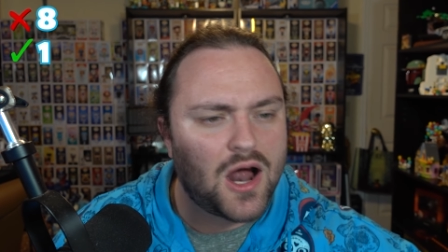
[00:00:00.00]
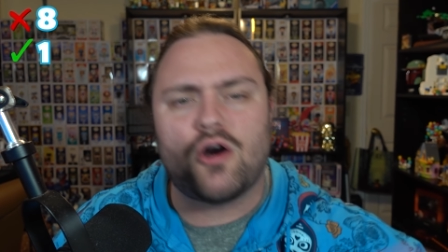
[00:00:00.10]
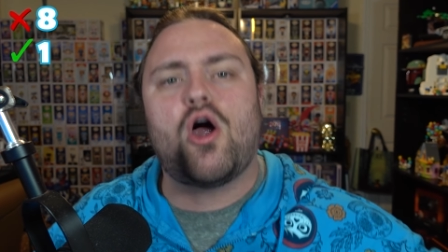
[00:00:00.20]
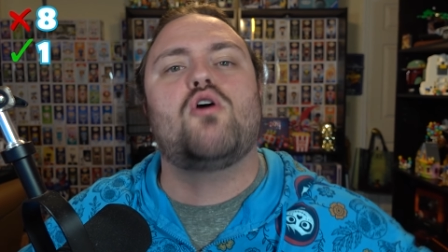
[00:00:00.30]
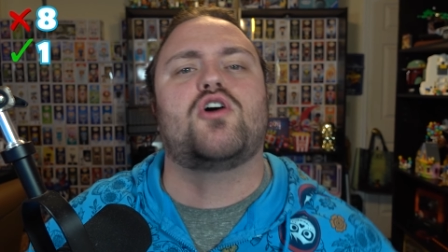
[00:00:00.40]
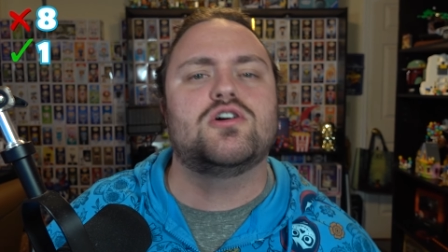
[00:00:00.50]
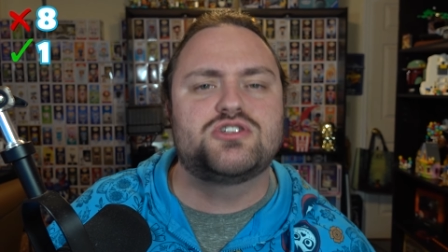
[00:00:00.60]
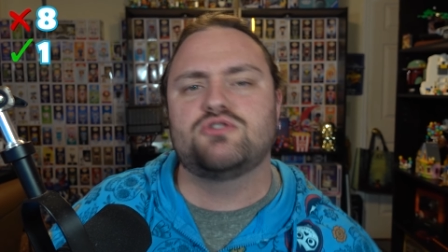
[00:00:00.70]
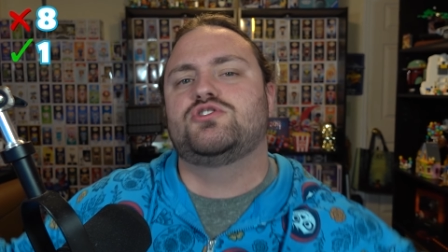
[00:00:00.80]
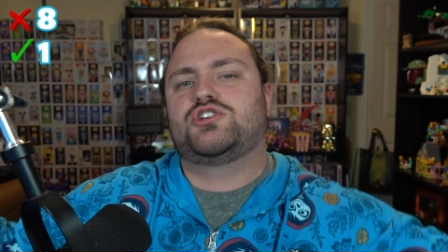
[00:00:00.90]
Are all
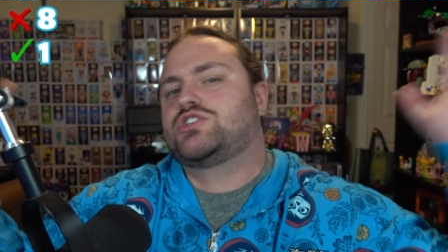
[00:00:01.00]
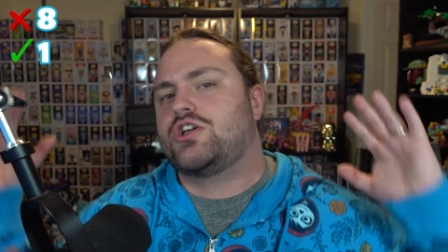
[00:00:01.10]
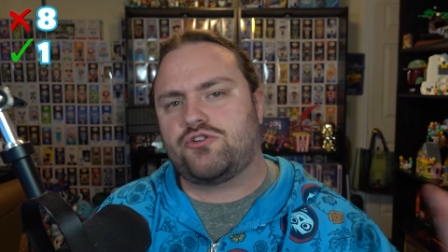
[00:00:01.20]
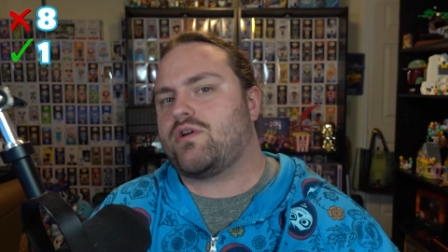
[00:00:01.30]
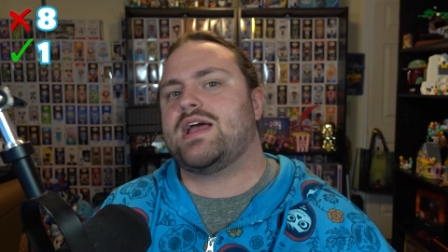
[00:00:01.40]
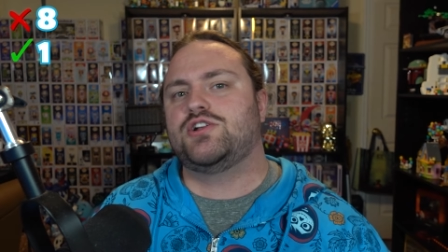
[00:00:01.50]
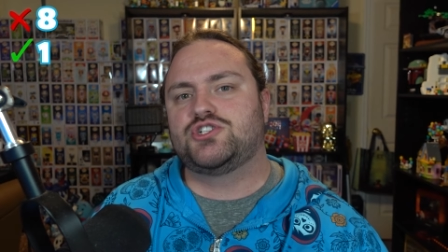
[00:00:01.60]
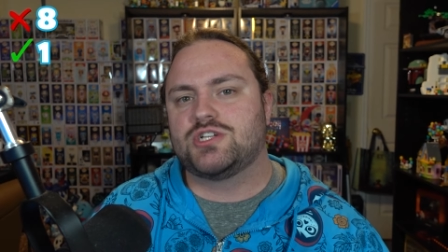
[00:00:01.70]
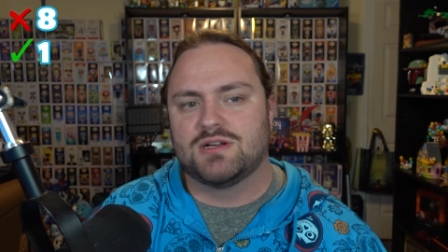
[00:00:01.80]
cartoons just underaged?